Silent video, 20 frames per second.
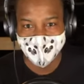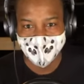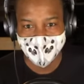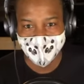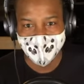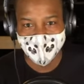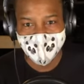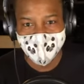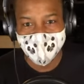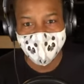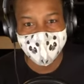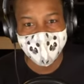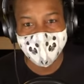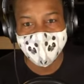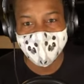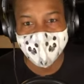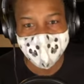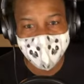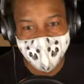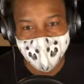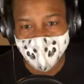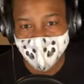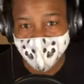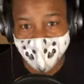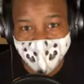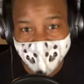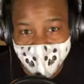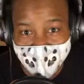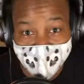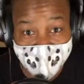I don't want to be nothing like a
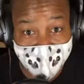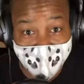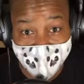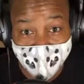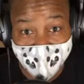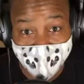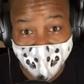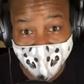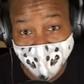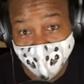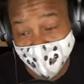Japanese person.